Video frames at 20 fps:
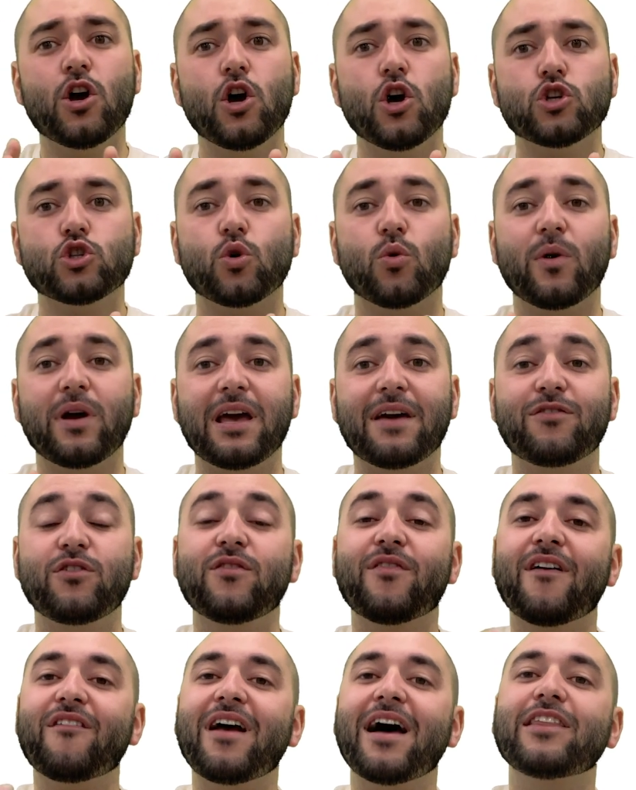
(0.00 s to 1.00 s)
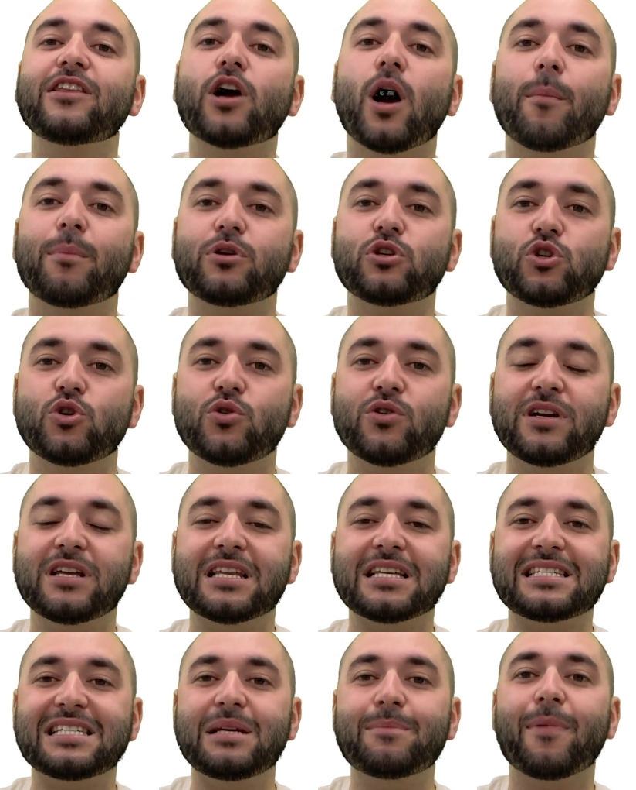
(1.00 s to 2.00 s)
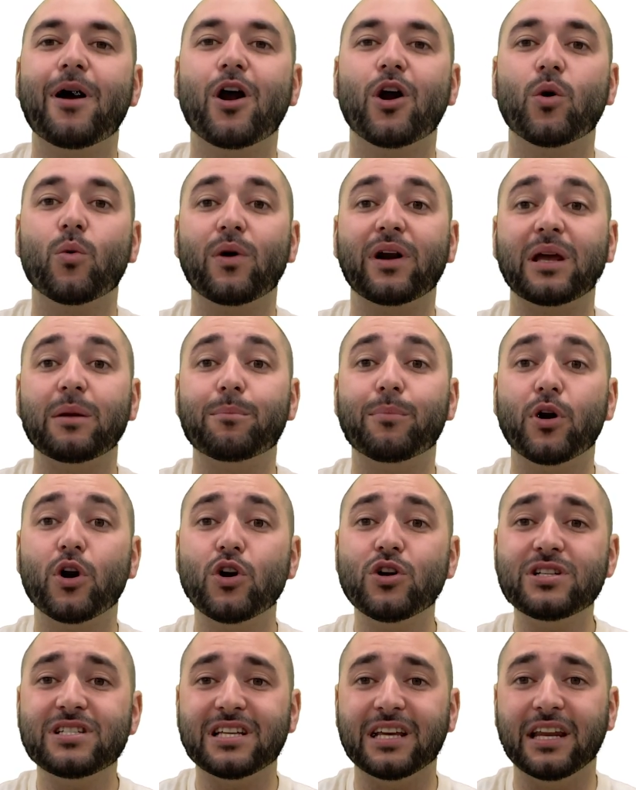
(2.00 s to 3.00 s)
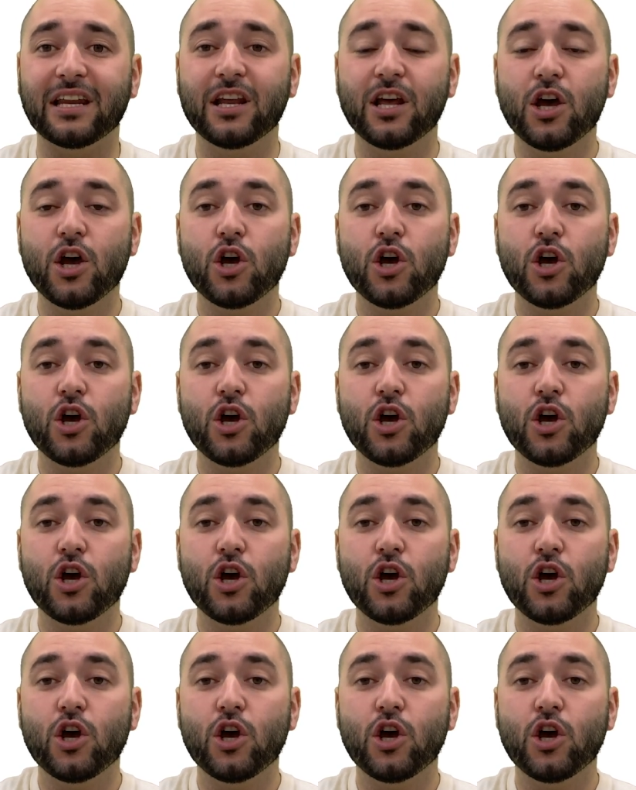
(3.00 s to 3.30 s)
So if you've ever had the opportunity to see my artwork in person,